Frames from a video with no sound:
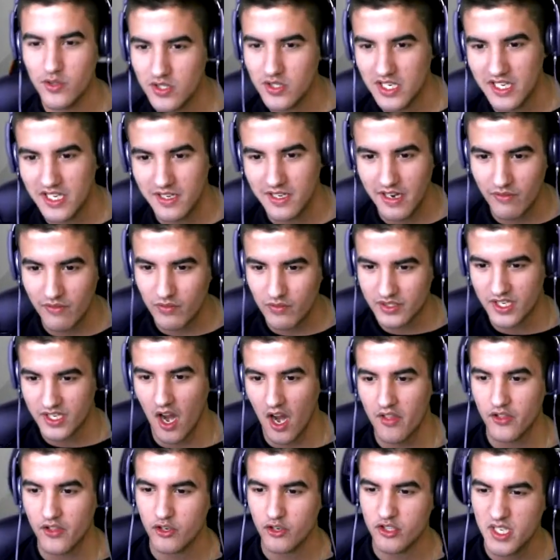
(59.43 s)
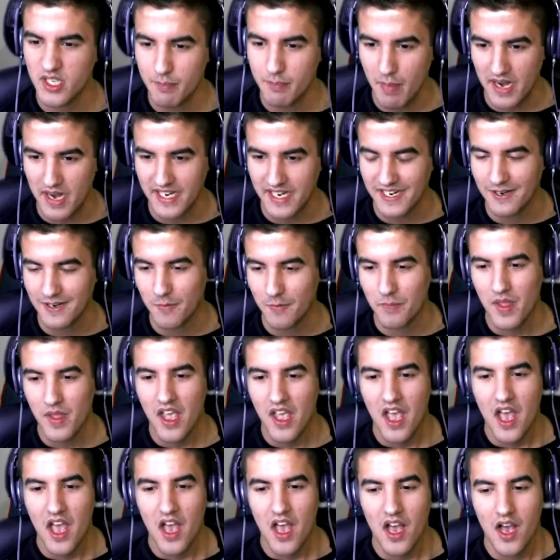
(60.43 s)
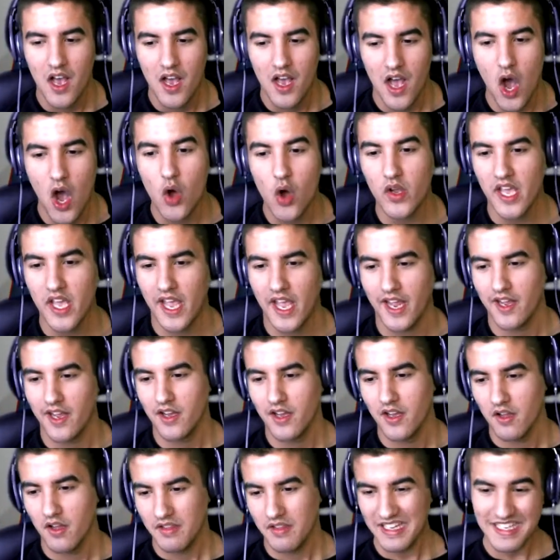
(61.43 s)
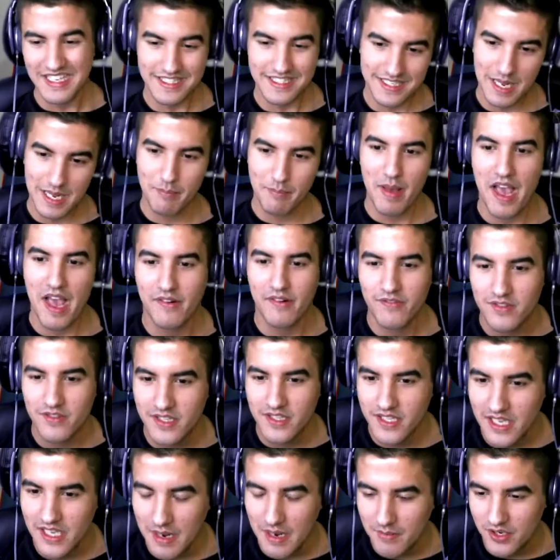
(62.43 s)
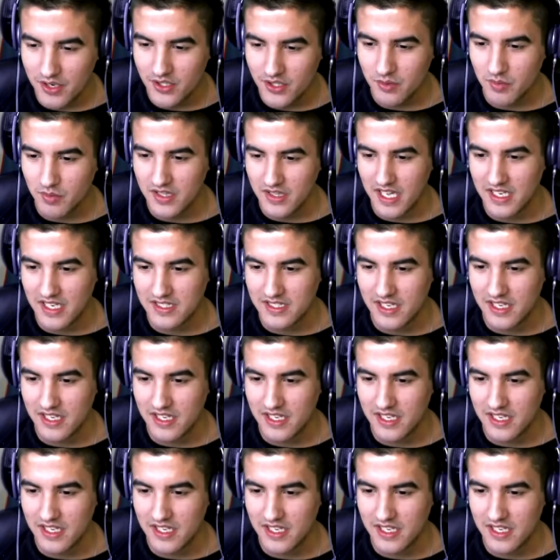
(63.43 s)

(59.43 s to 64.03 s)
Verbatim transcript: Usually, everyone's gotten their shit by now. Okay, that's not bad for the. I'm not sure what that